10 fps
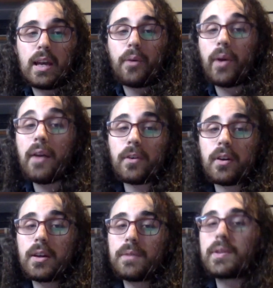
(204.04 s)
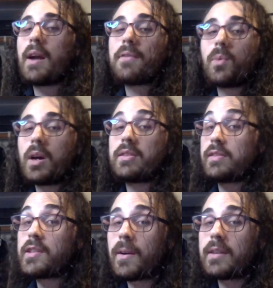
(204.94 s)
However, if there ever was a
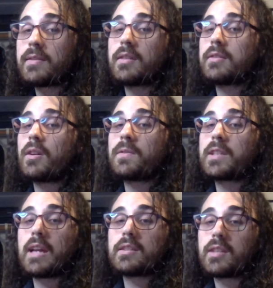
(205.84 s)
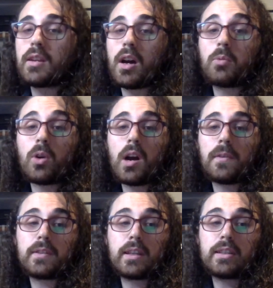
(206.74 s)
series that deserved to get shit on more
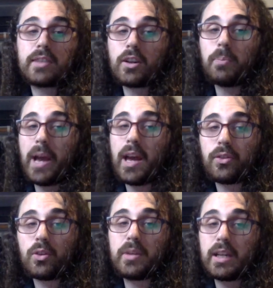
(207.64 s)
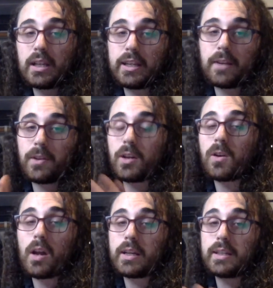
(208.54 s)
often than a single bathroom at a clinic for the
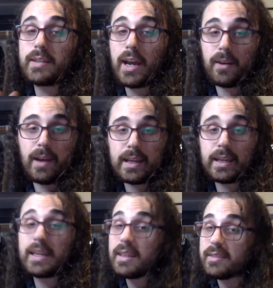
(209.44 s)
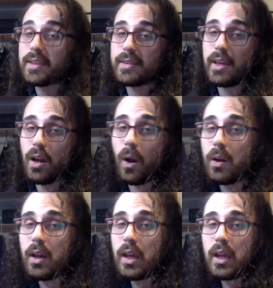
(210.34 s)
chronically diuretic, it is SAO.
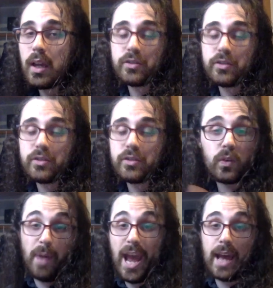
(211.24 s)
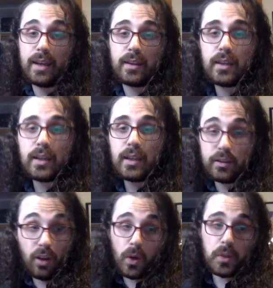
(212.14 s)
The show is bad. It
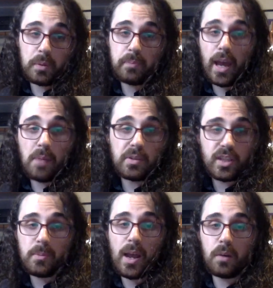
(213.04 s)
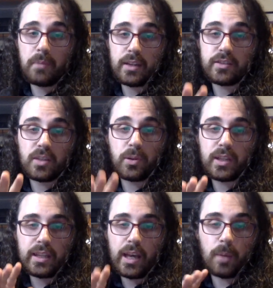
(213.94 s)
has always been bad, but somehow it managed to put
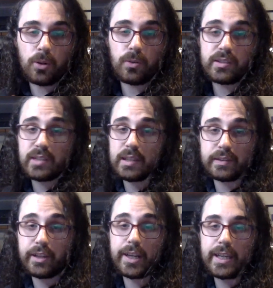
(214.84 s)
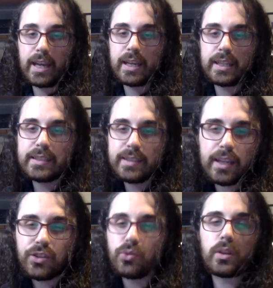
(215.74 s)
in the elbow grease necessary to get
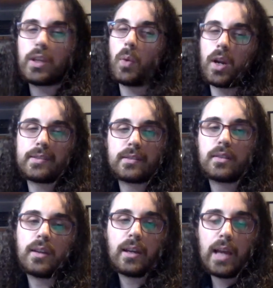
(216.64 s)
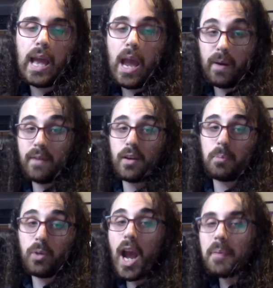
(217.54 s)
continually worse. However,
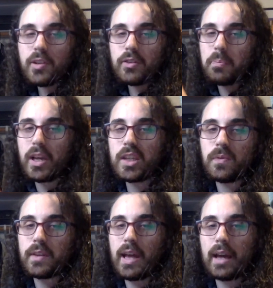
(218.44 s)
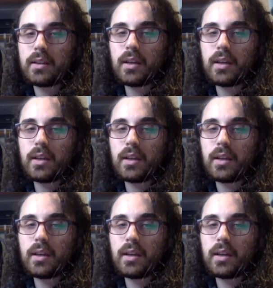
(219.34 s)
perhaps there's a place for that.